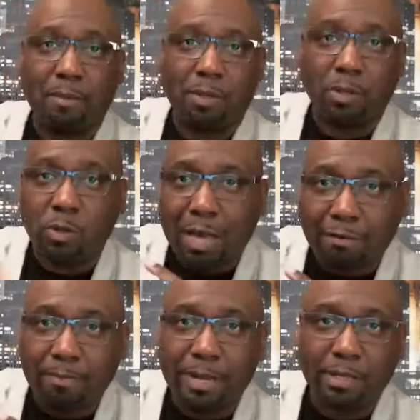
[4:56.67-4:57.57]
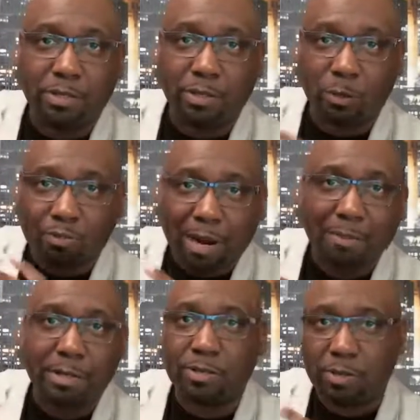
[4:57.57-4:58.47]
you governments, you prime
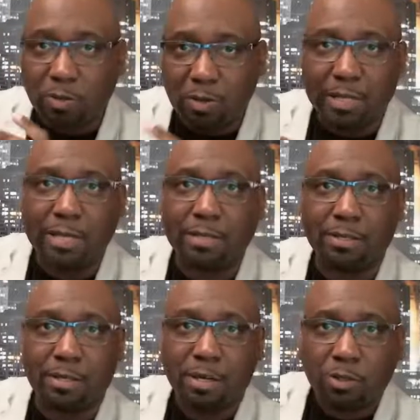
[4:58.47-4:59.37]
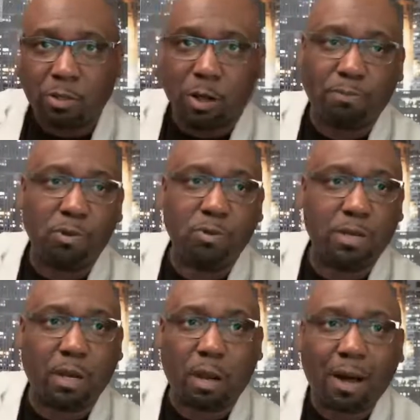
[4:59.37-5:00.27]
ministers, you leaders, Stop
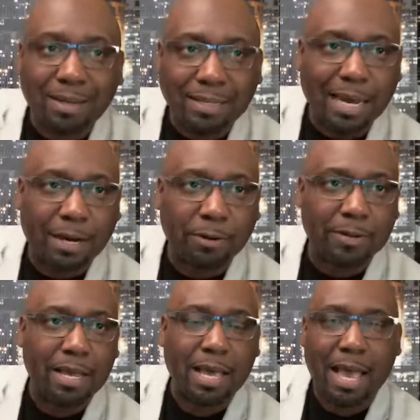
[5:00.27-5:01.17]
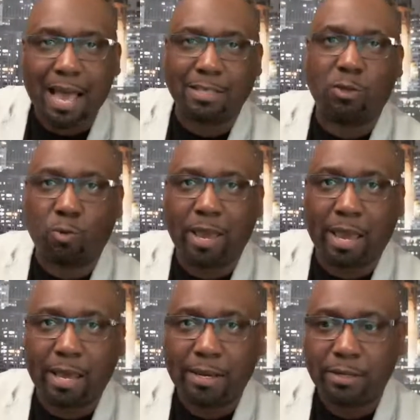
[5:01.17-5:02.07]
using lockdown as a
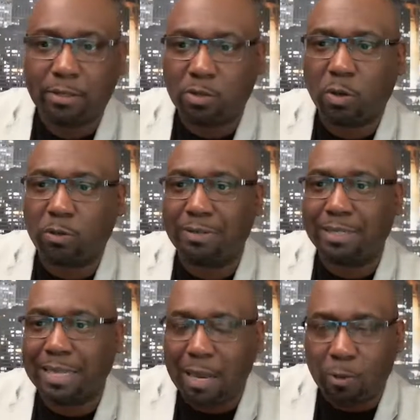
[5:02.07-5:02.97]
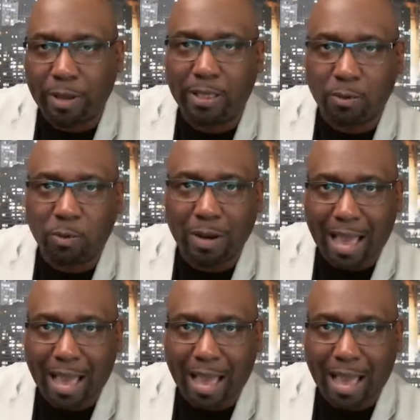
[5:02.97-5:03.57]
way to sort of deal with the whole